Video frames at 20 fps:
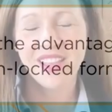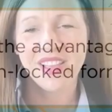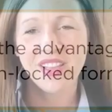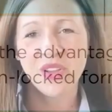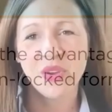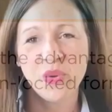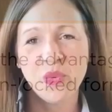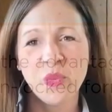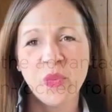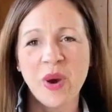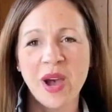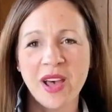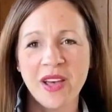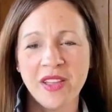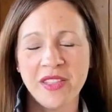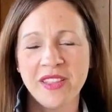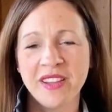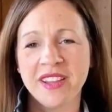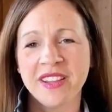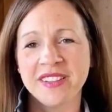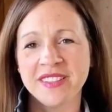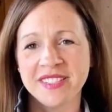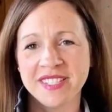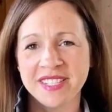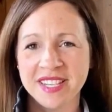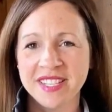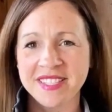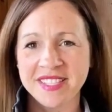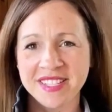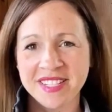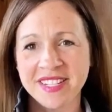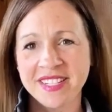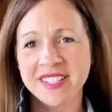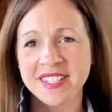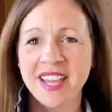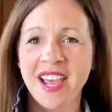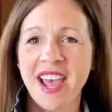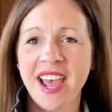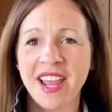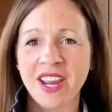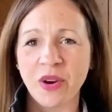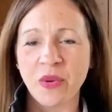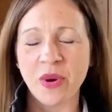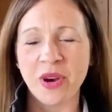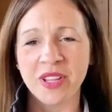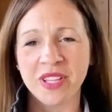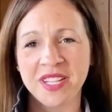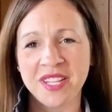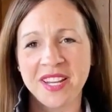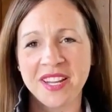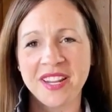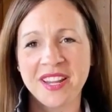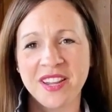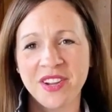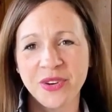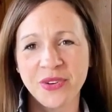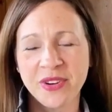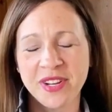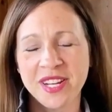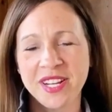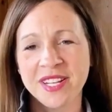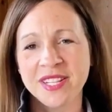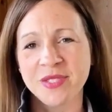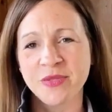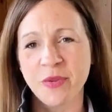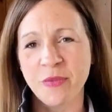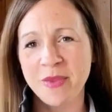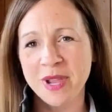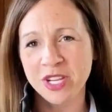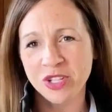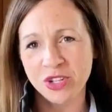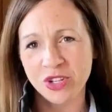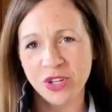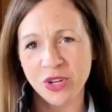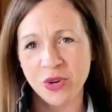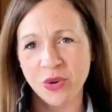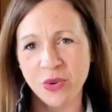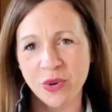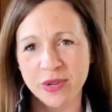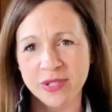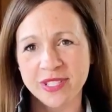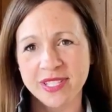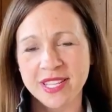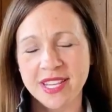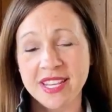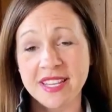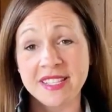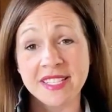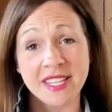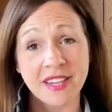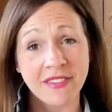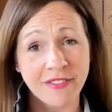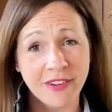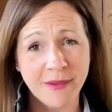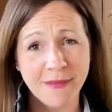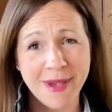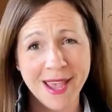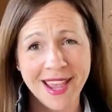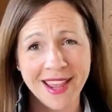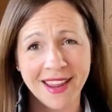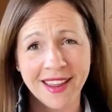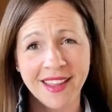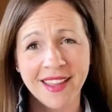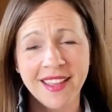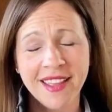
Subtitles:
While the consistent, high-quality ingredients will make sure your horse eats every bag,